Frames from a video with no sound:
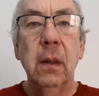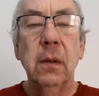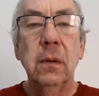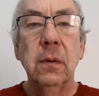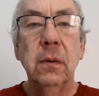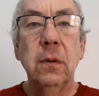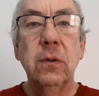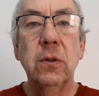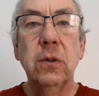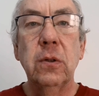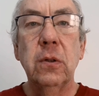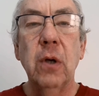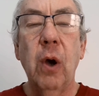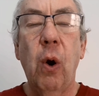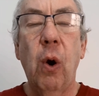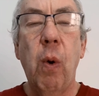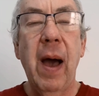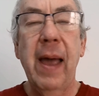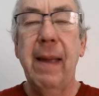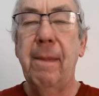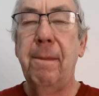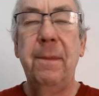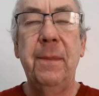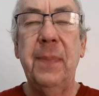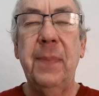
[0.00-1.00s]
So
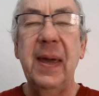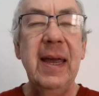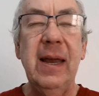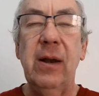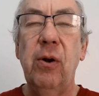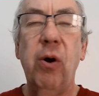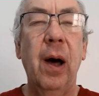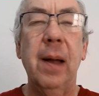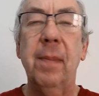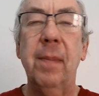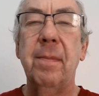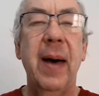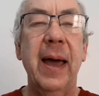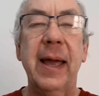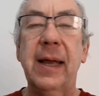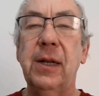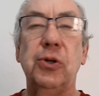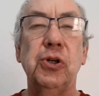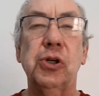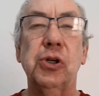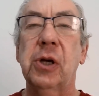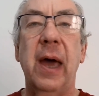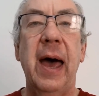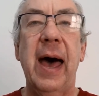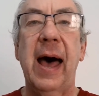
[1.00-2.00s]
I beat on my
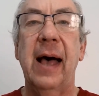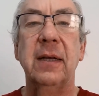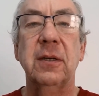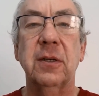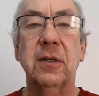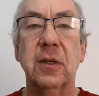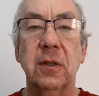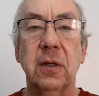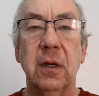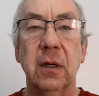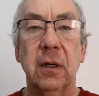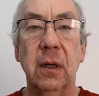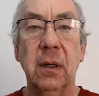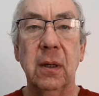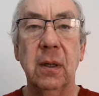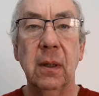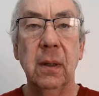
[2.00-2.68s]
chest